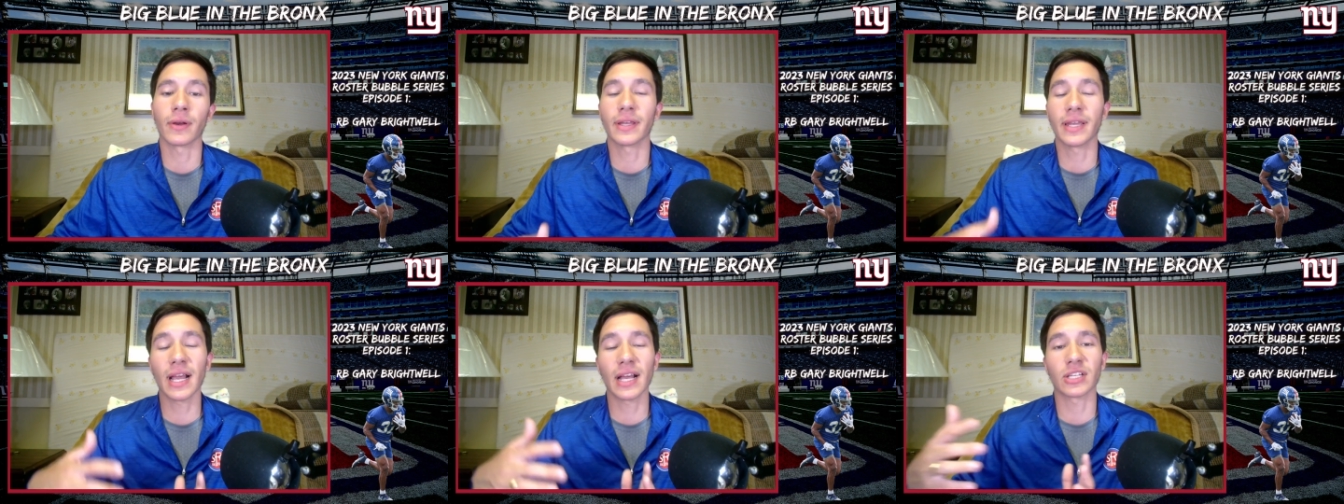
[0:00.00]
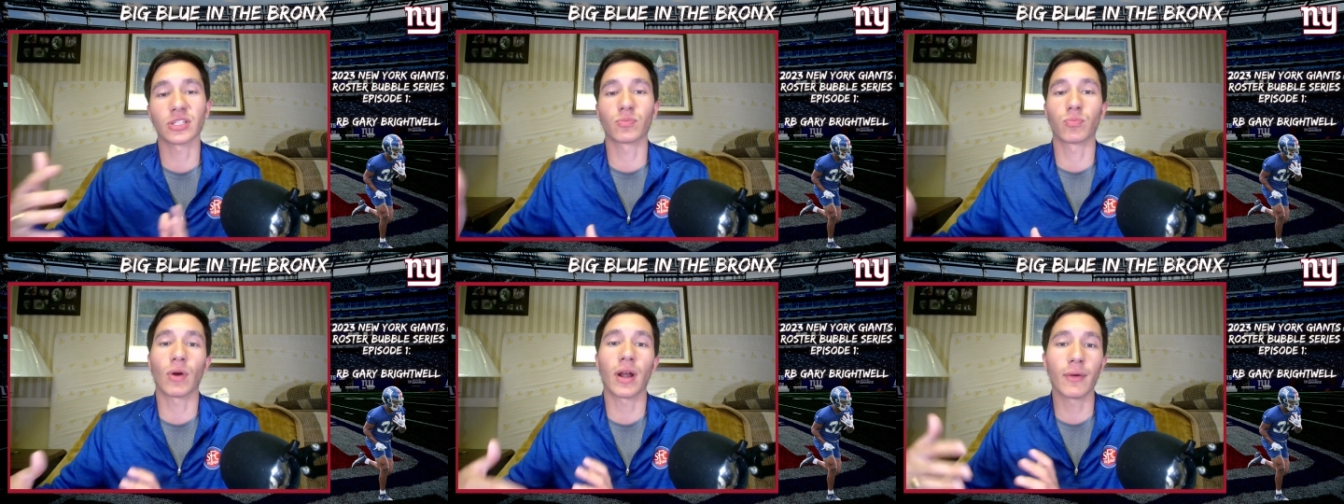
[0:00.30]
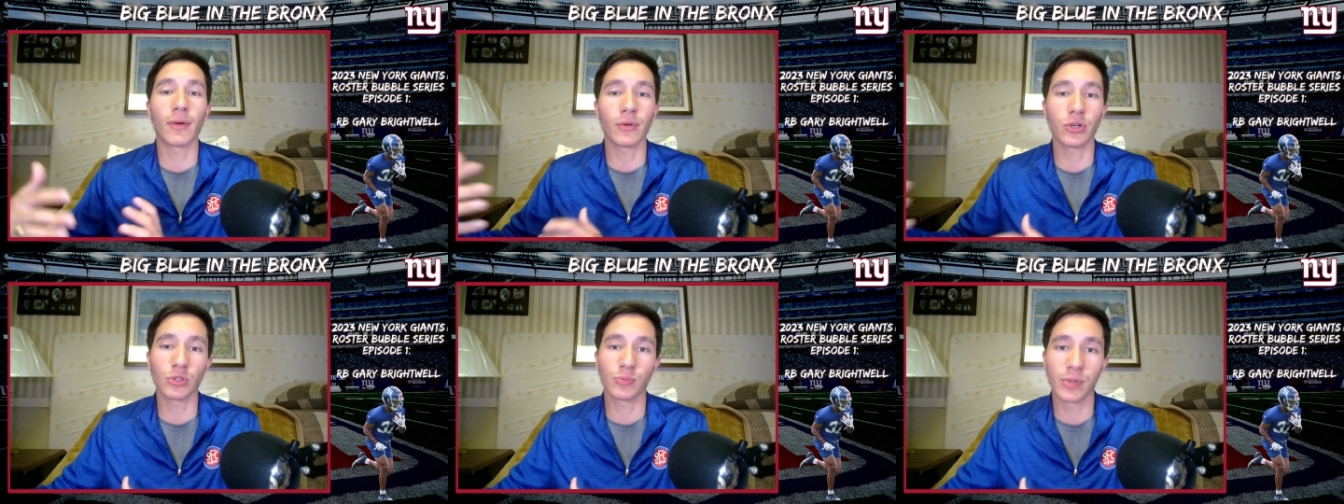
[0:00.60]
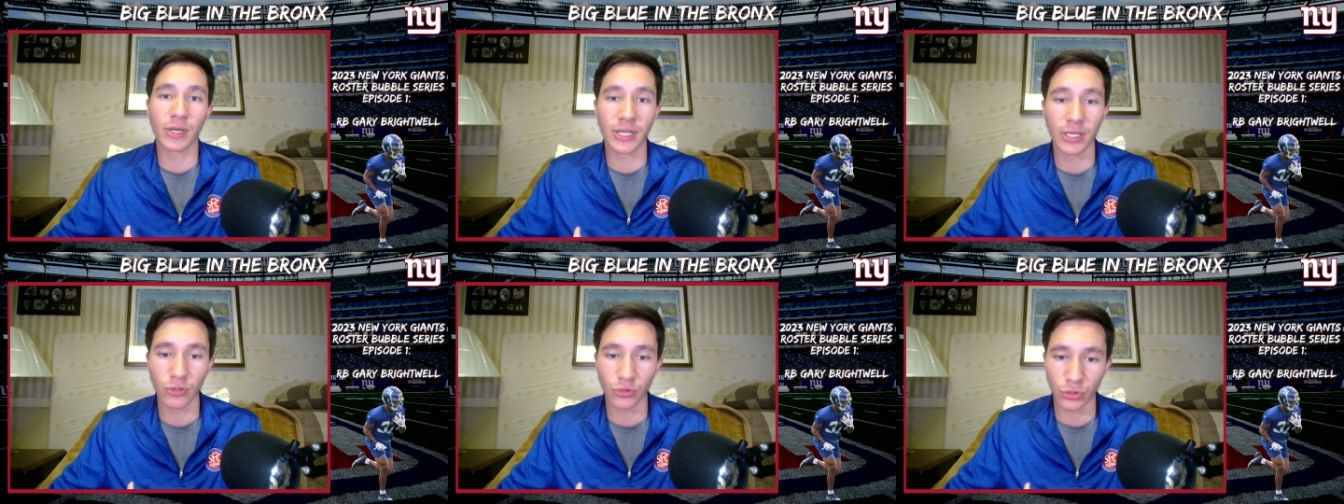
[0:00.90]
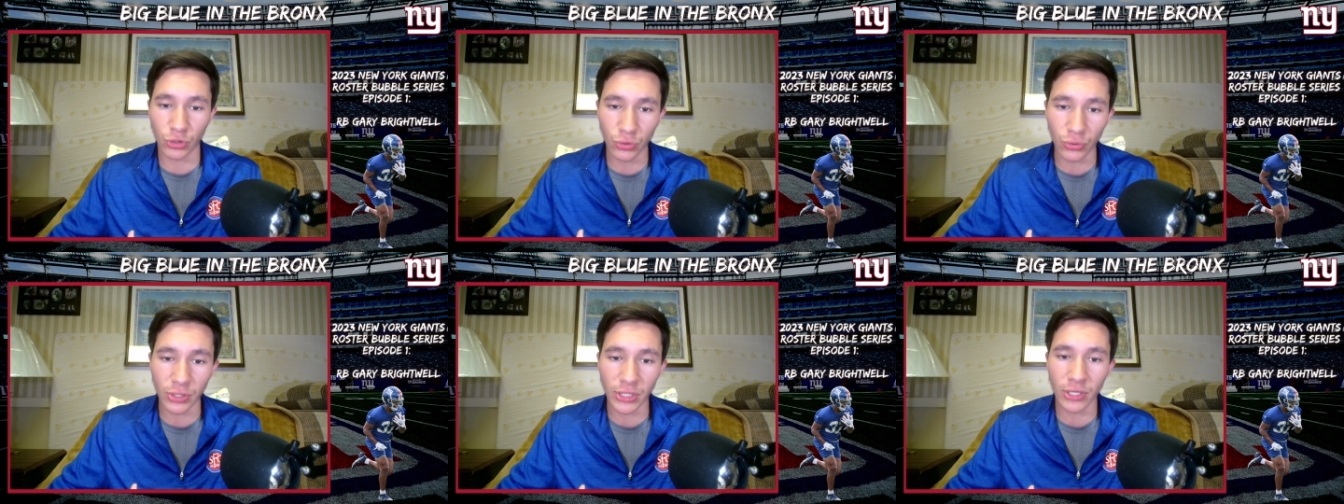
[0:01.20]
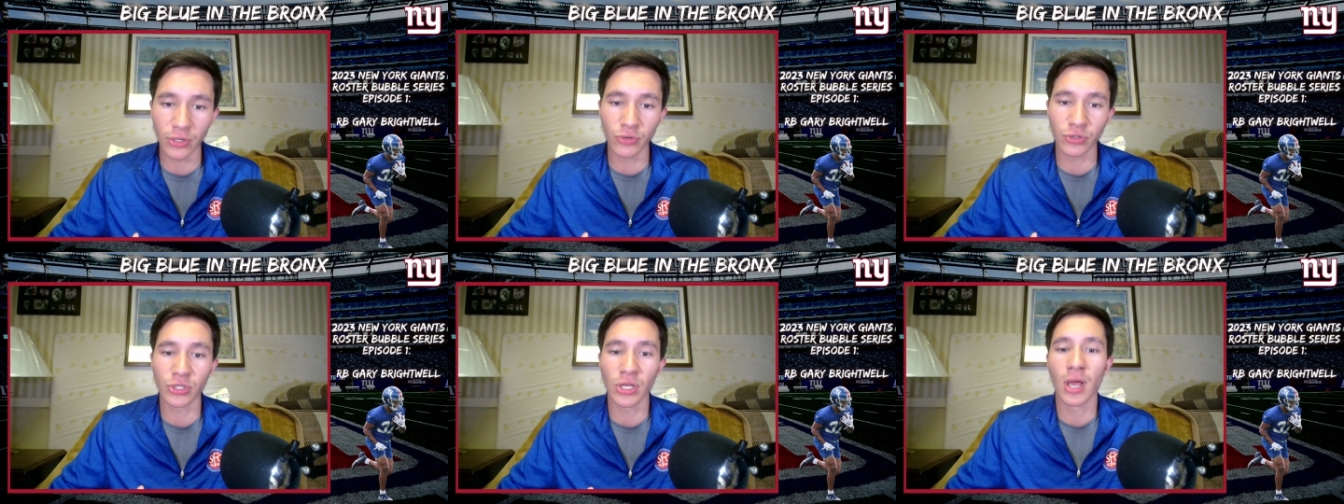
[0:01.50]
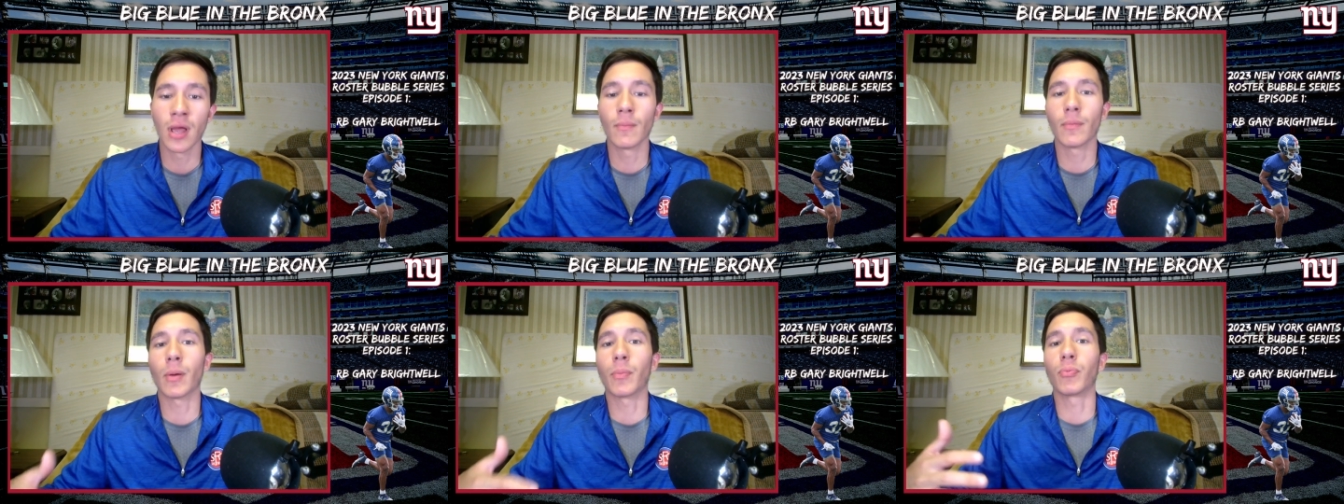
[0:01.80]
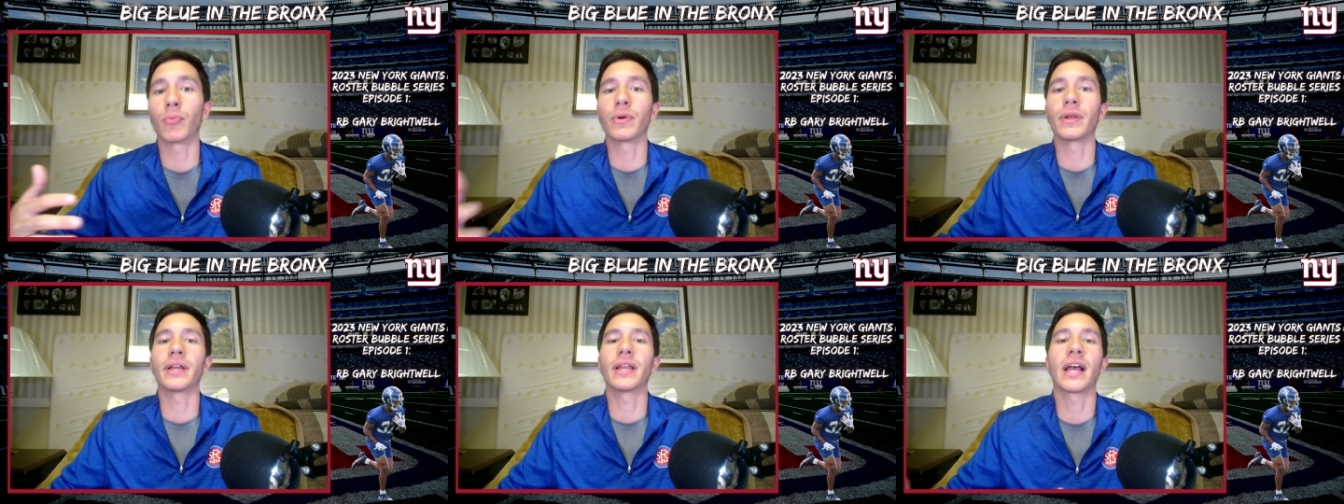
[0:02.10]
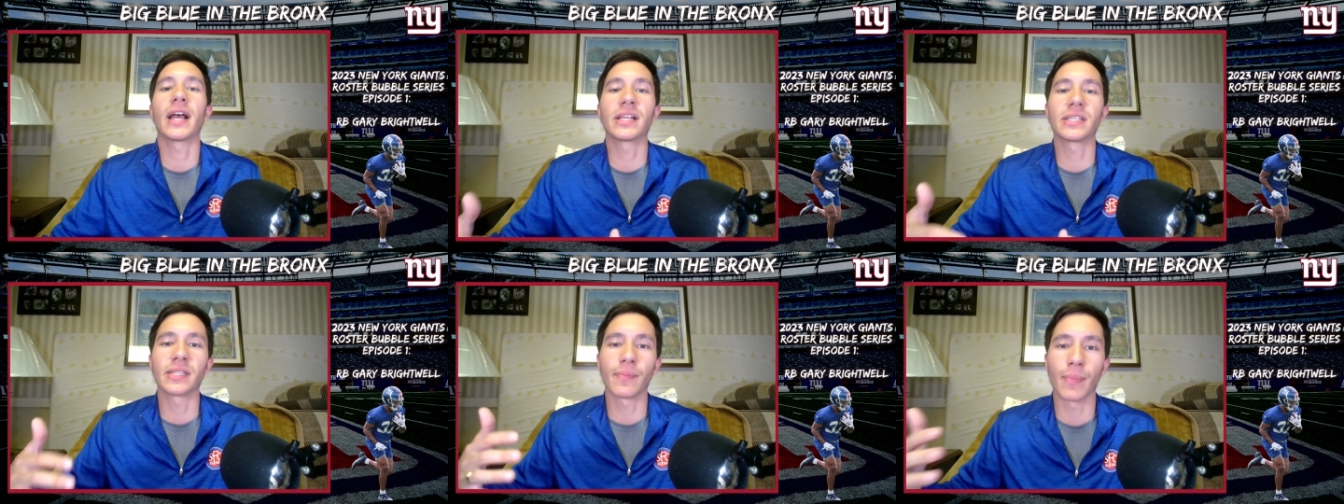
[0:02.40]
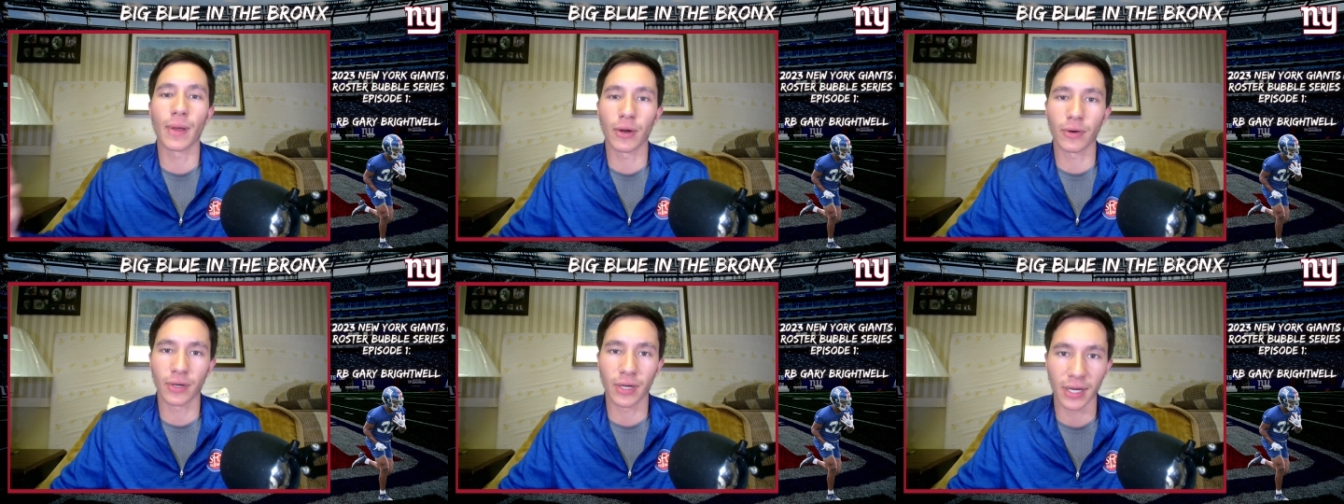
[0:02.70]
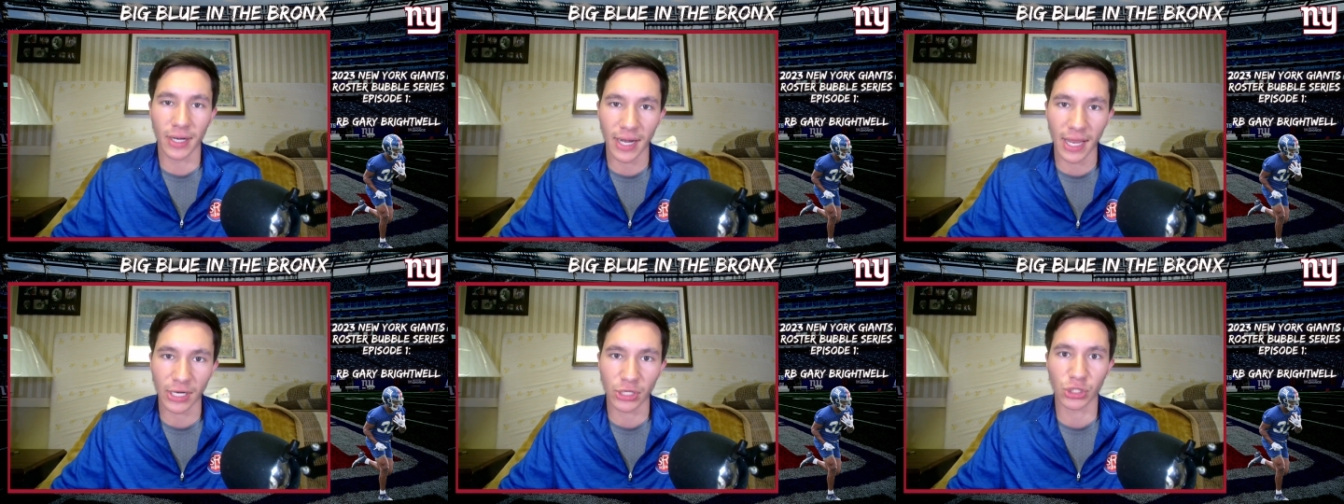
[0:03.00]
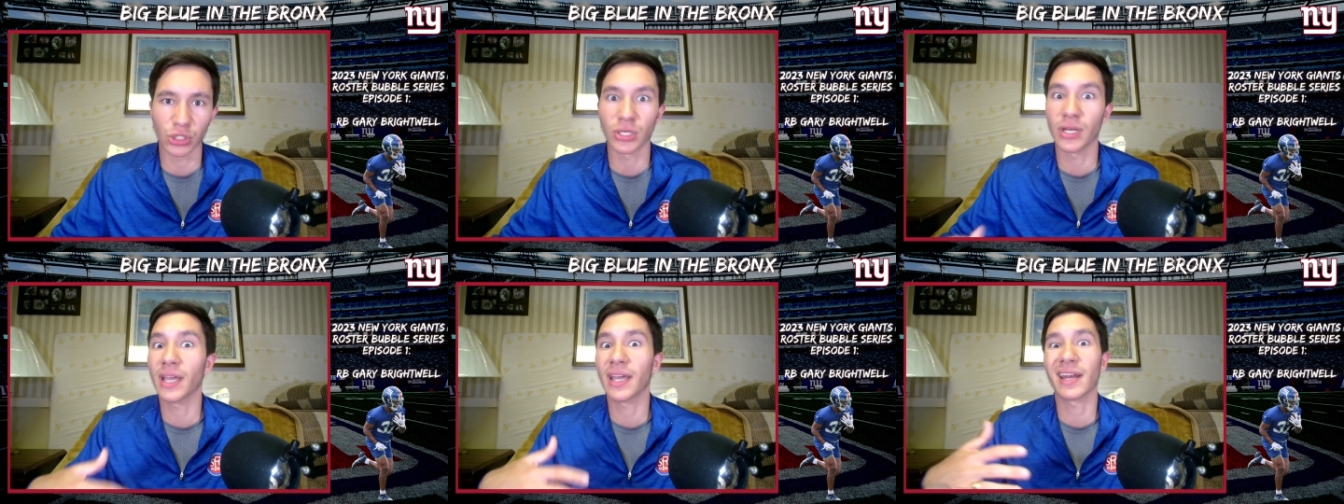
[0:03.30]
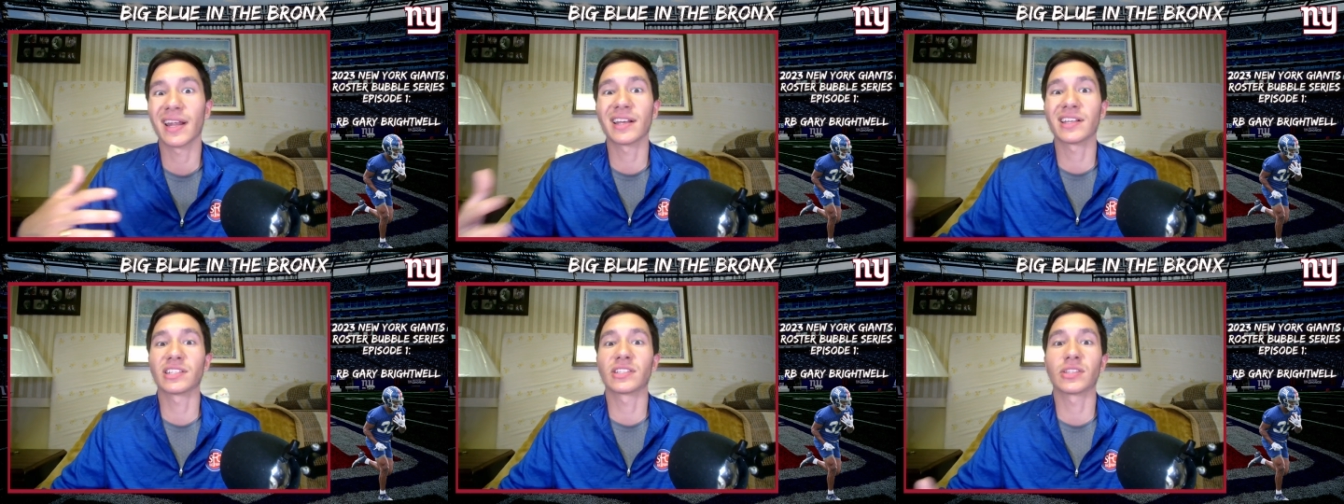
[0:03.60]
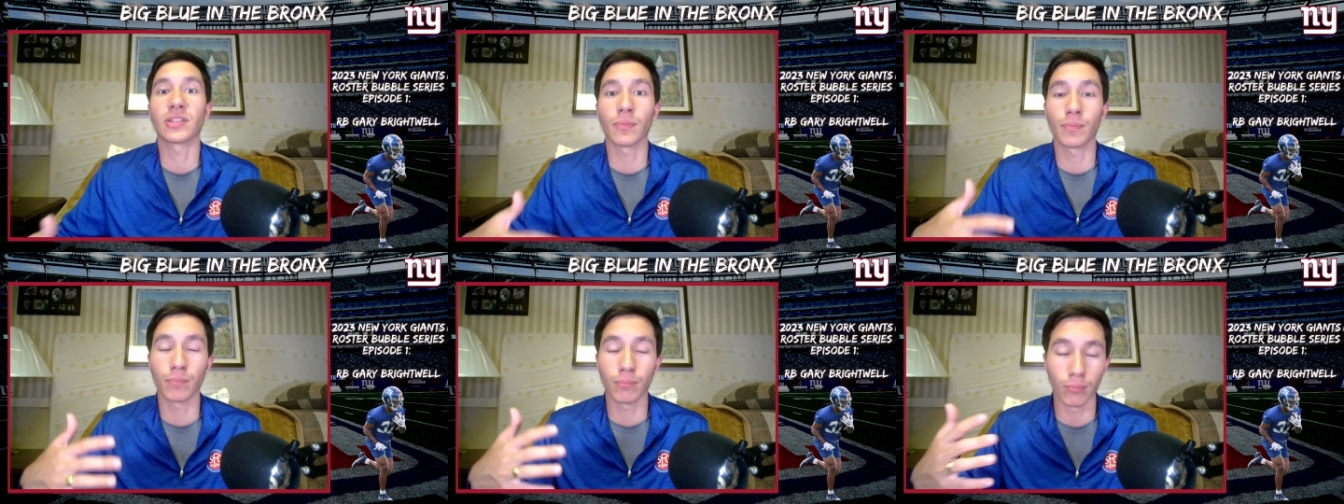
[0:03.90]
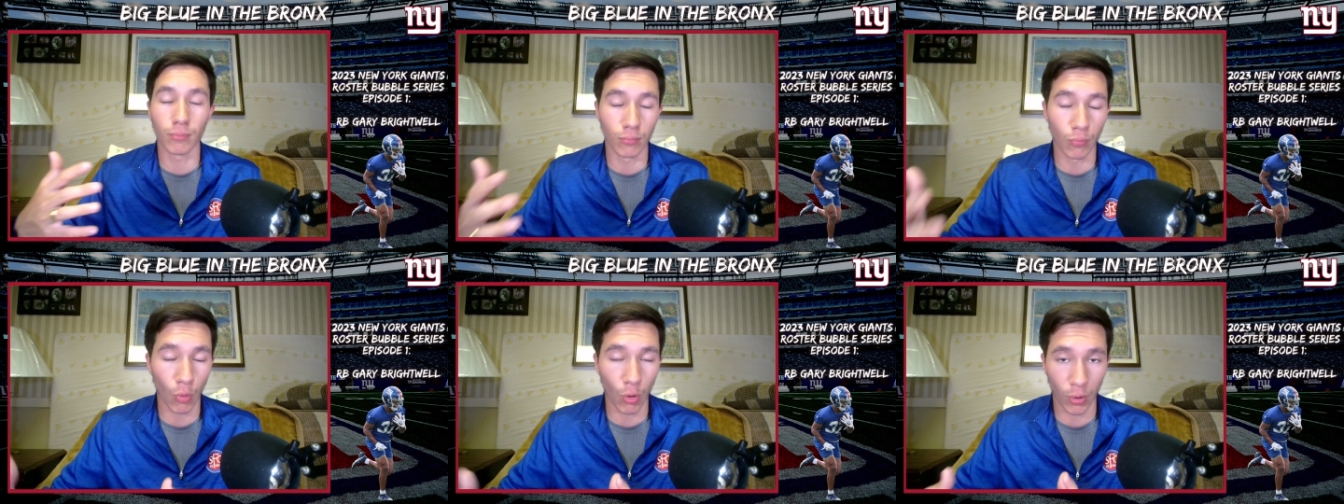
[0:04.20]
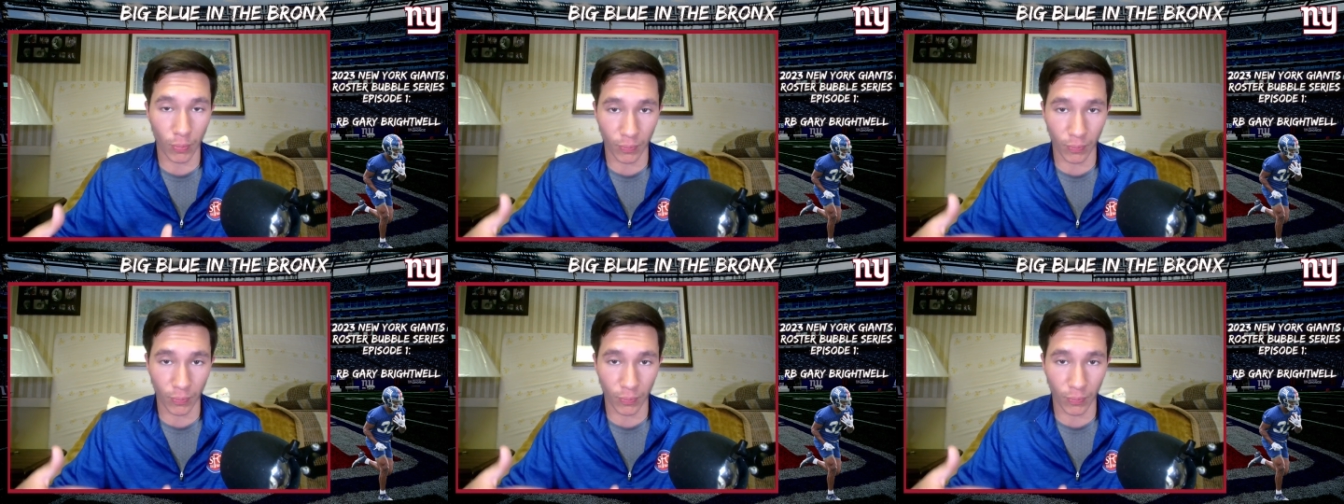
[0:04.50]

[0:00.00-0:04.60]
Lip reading: Yes, Brightwell's been here 2 years, but Breida has the better connection and has the more